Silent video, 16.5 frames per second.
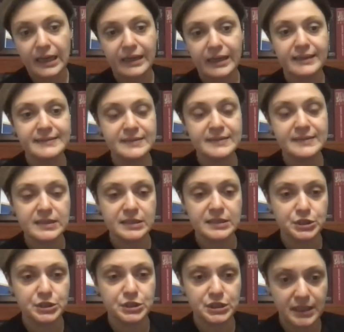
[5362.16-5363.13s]
in
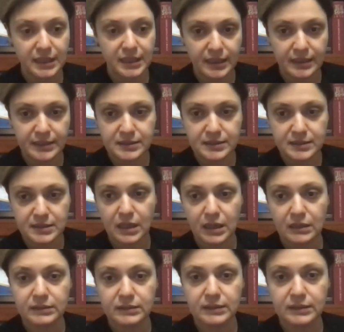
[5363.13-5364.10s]
such case,
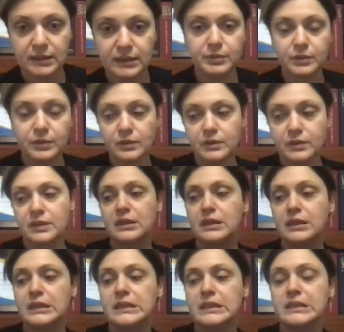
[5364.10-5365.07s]
the
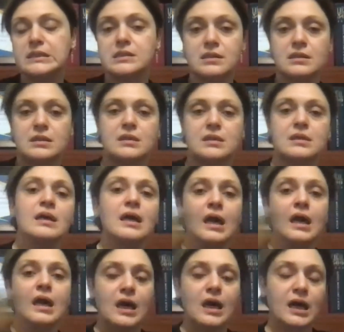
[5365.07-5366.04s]
employee is
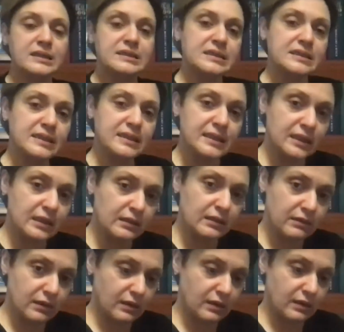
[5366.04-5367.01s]

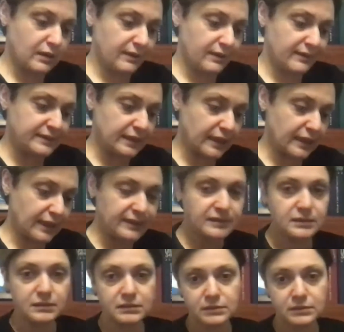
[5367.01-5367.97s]
still
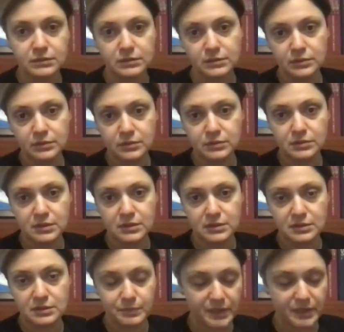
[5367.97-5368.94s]
entitled to use
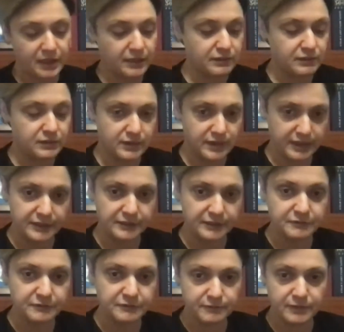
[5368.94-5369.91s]
its paid
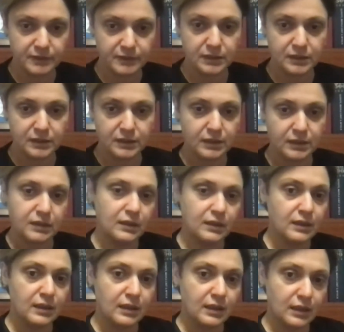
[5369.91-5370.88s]
leave
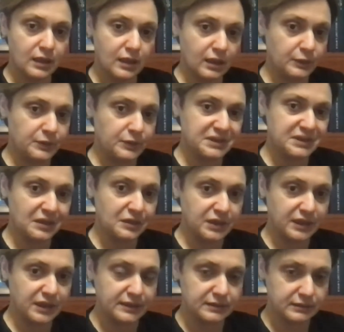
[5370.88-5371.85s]
without
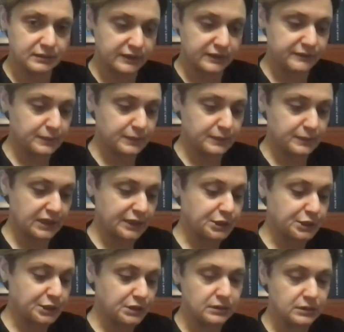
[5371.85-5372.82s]
any
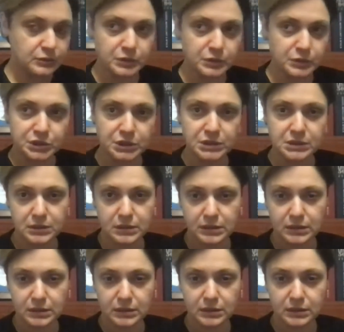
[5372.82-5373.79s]
limitations, which is
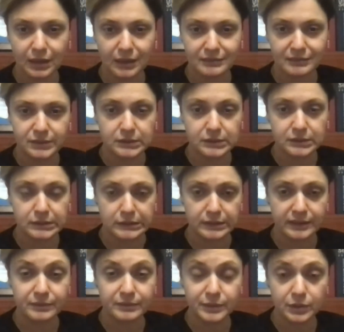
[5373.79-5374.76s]
under the
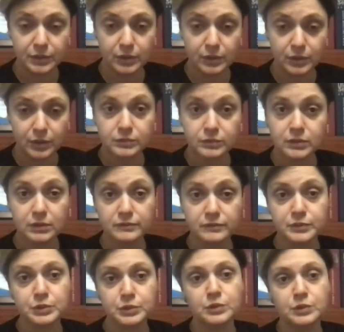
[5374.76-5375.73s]
labor code
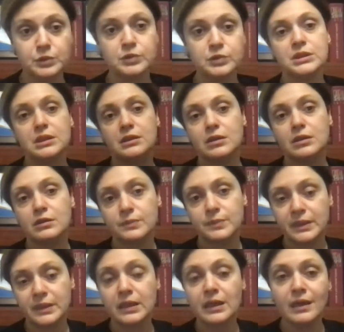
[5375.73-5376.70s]
of Georgia, cannot
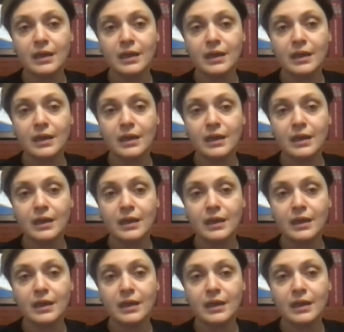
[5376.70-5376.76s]
be